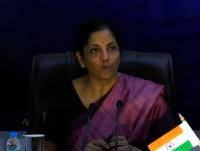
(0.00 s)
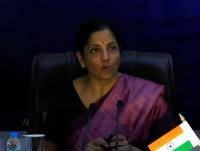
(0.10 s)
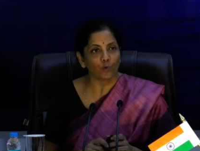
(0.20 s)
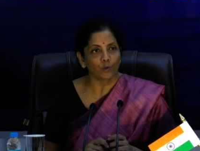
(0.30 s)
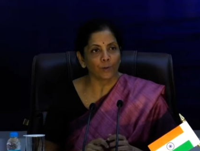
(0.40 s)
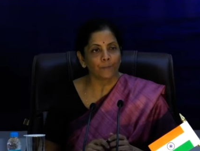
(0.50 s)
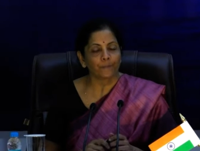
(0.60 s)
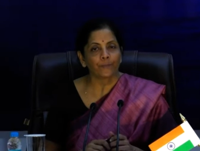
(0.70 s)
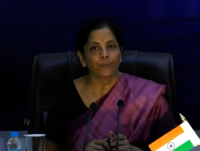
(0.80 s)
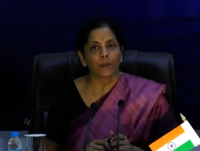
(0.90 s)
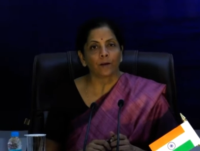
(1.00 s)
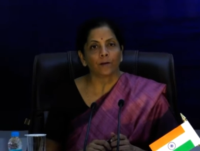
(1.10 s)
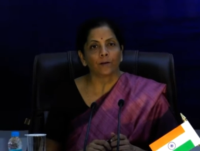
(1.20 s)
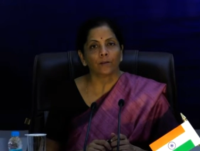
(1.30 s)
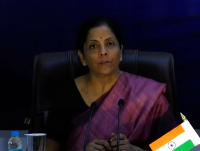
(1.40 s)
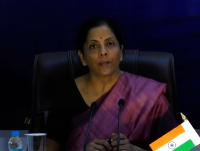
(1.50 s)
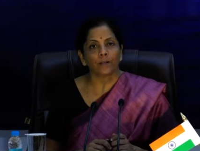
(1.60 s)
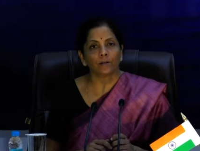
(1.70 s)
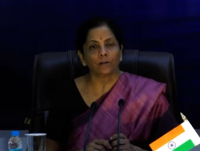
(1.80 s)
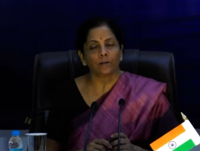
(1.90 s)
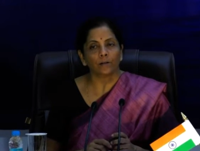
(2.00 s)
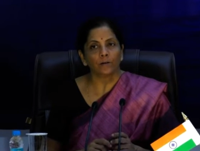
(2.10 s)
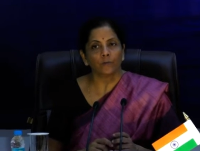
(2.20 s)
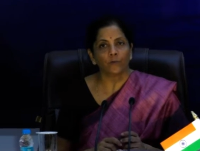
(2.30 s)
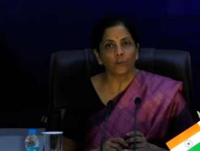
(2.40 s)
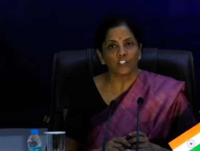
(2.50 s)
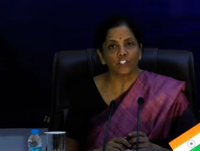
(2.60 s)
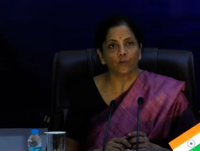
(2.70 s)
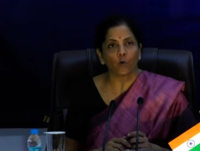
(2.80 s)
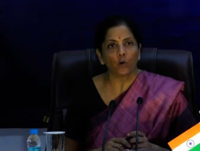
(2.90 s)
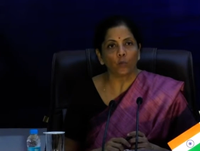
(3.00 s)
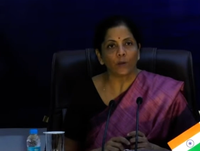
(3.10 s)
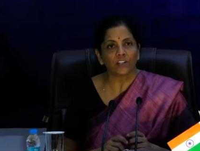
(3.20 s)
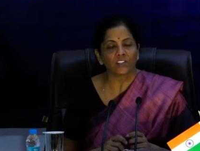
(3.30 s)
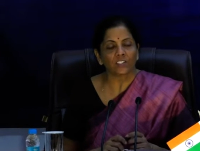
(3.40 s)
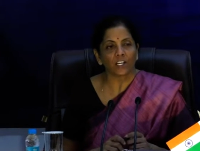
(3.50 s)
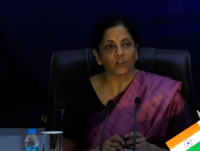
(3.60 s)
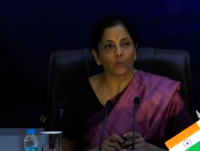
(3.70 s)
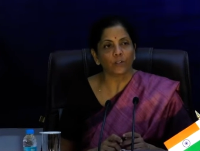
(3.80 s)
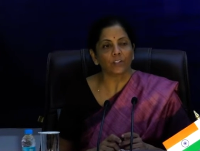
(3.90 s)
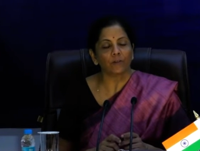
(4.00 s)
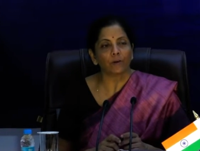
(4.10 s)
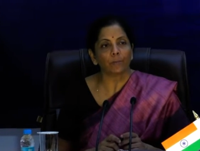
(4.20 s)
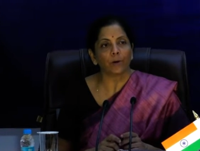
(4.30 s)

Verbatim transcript: Fort that uh, first of all we'll start with giving